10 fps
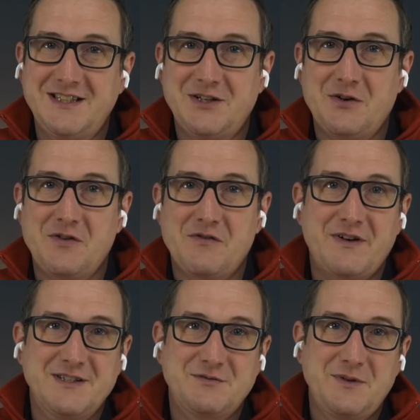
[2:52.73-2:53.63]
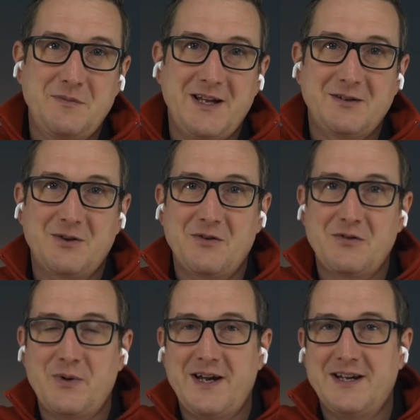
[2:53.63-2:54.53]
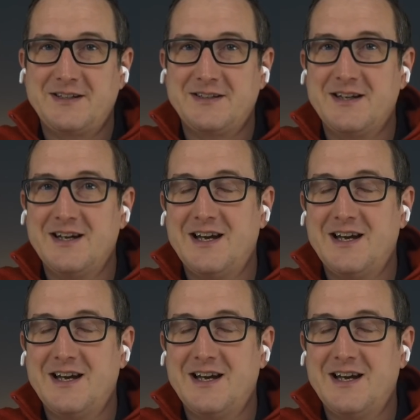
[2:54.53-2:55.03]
you know, the friends we made along the way, and